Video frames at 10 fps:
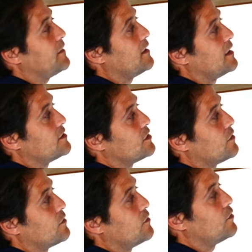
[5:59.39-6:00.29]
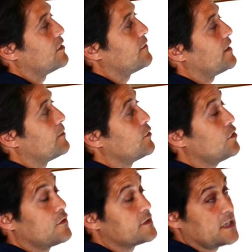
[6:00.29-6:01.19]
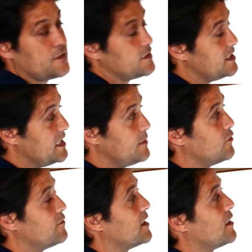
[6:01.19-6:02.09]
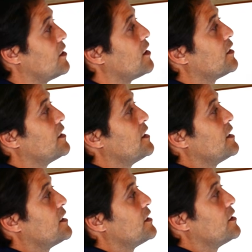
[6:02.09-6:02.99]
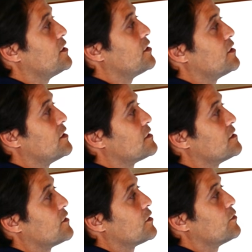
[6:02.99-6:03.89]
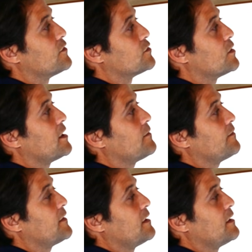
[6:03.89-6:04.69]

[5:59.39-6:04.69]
And so when the fan moves, if there's any movement at all, this is going to move as well.